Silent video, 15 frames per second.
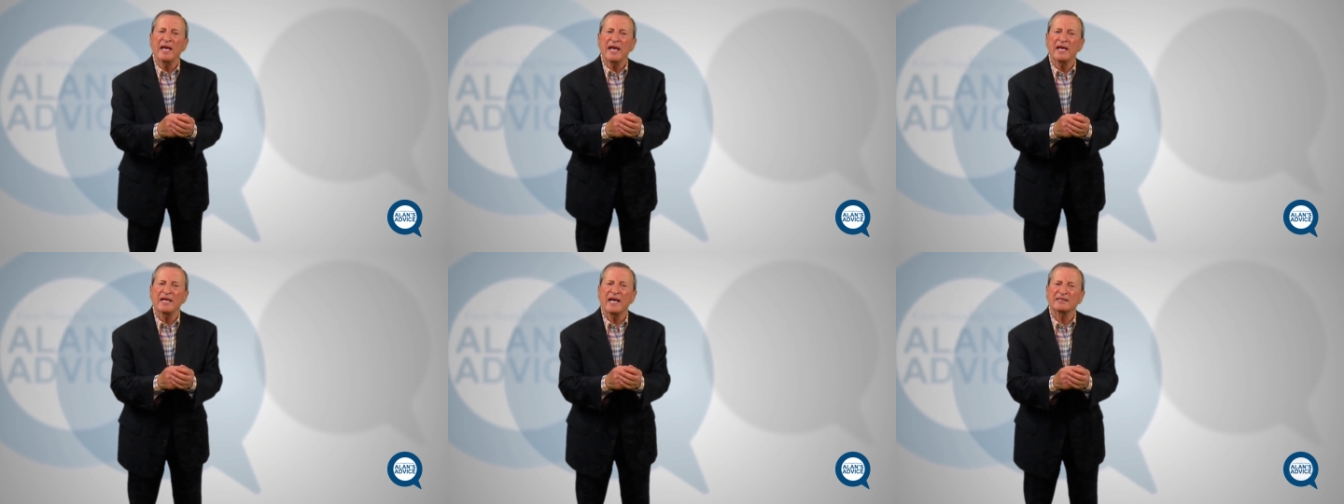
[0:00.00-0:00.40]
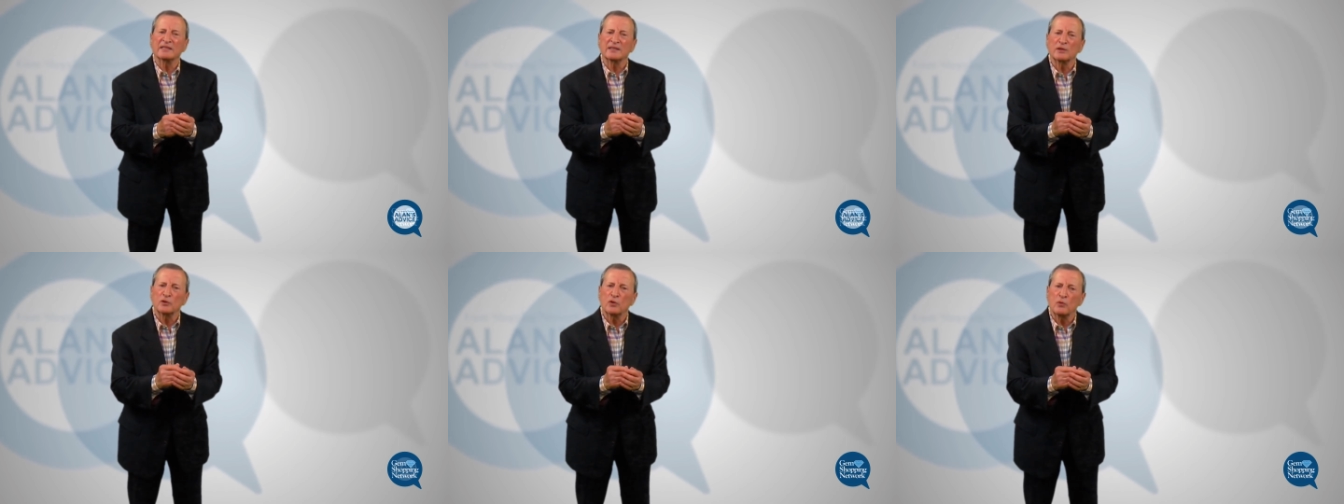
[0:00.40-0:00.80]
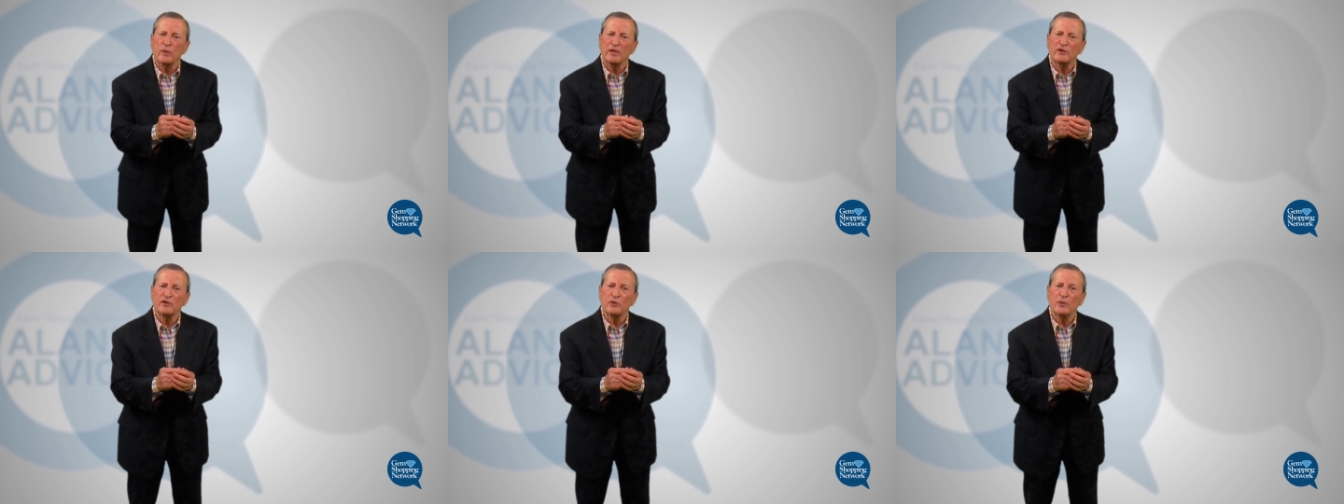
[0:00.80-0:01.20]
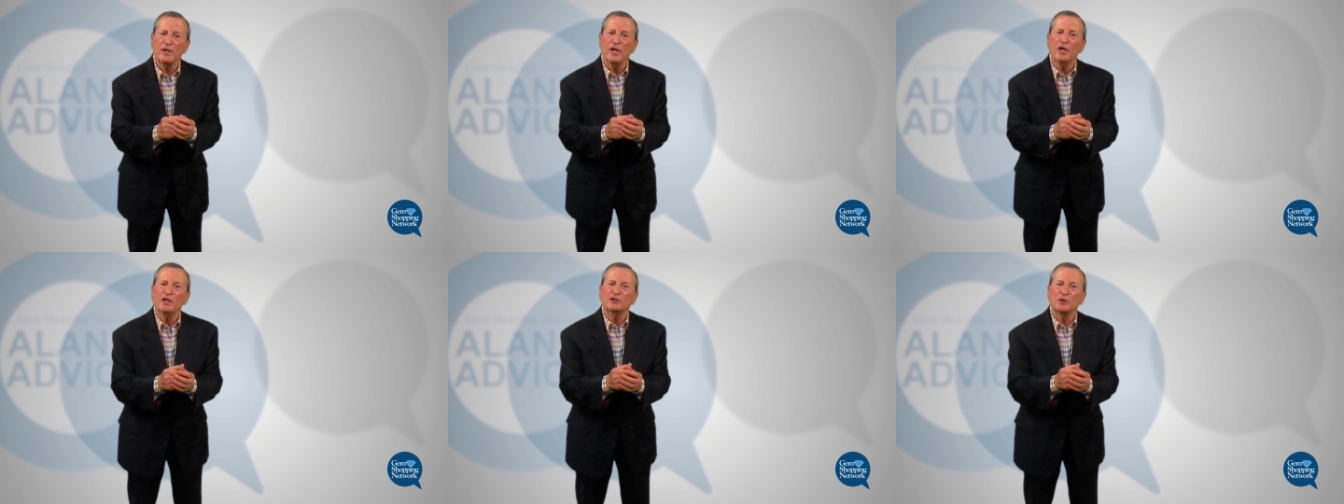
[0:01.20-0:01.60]
It has a little grit to it,
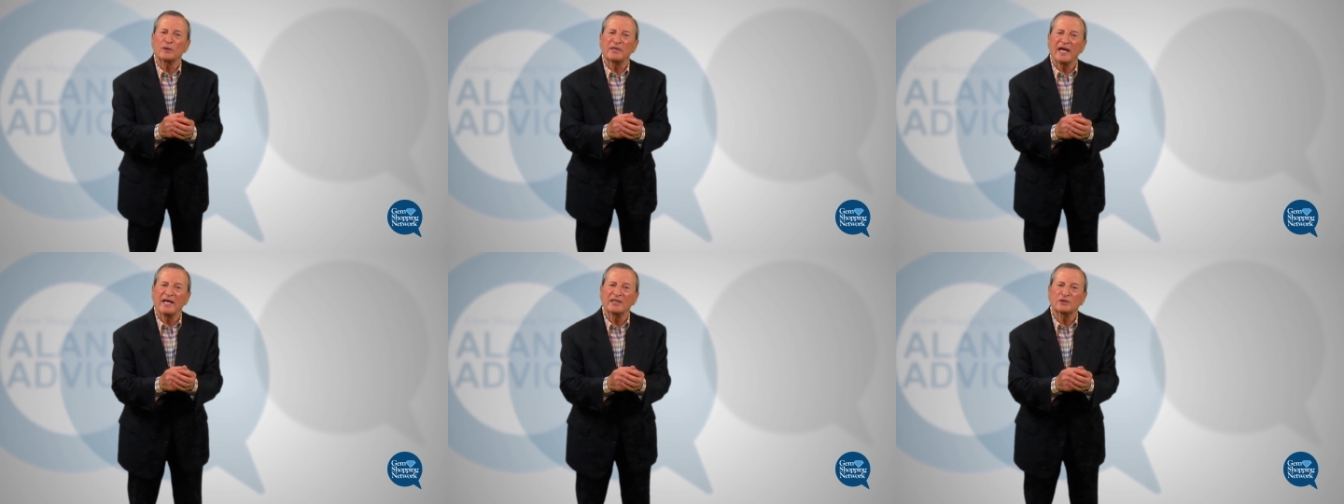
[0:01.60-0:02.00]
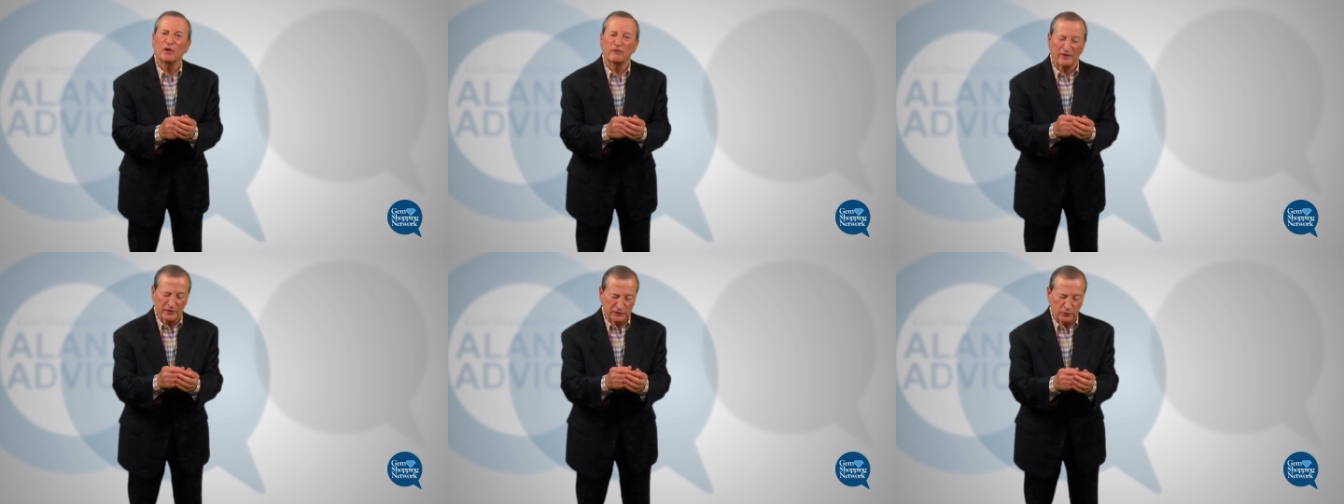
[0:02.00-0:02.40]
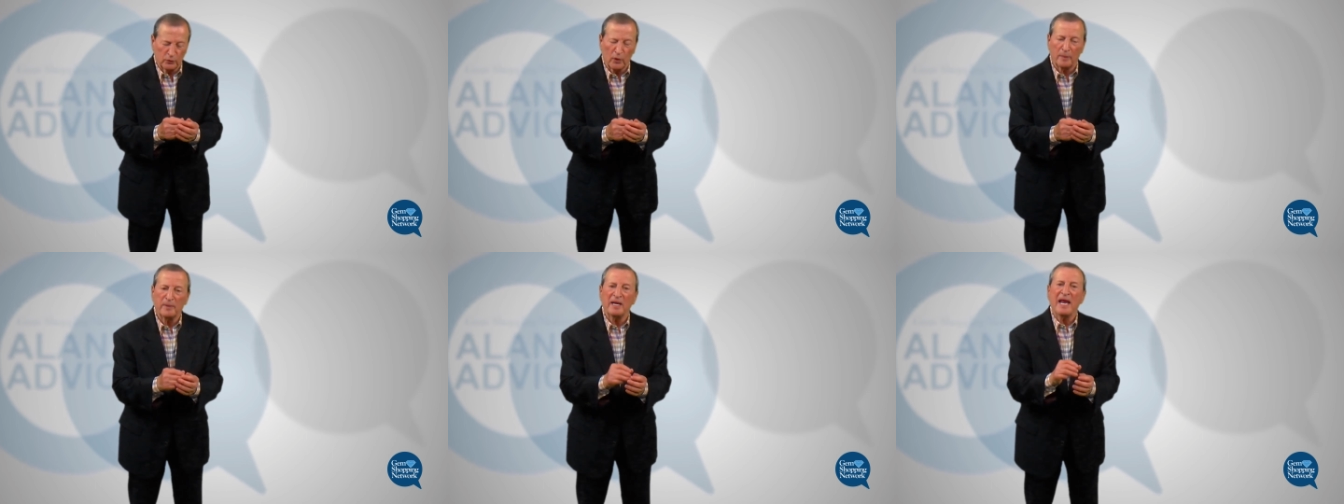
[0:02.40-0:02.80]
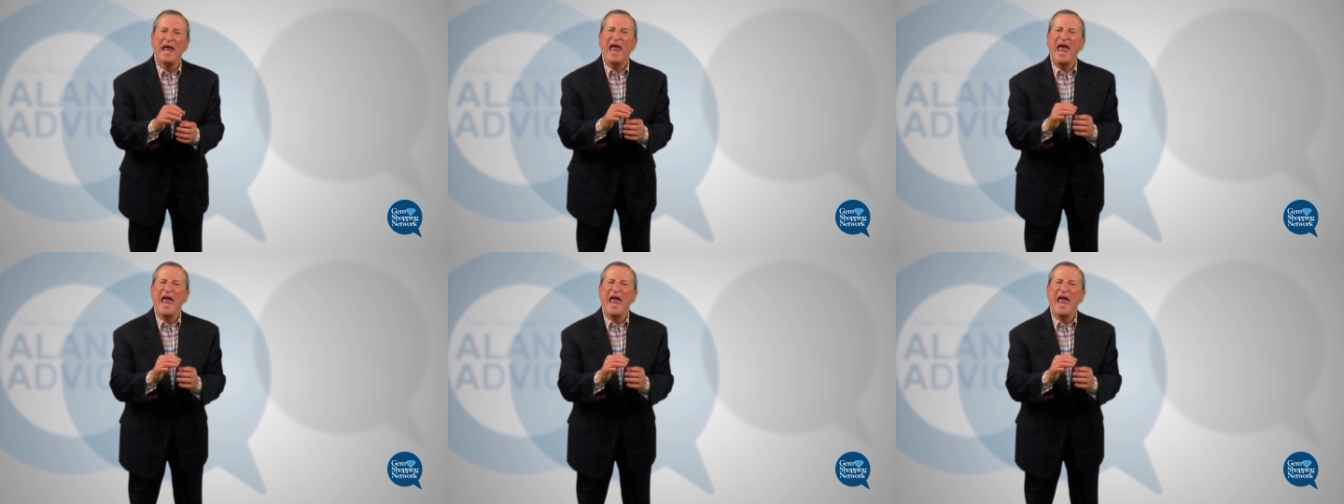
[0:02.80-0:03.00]
so it takes off as you rub it.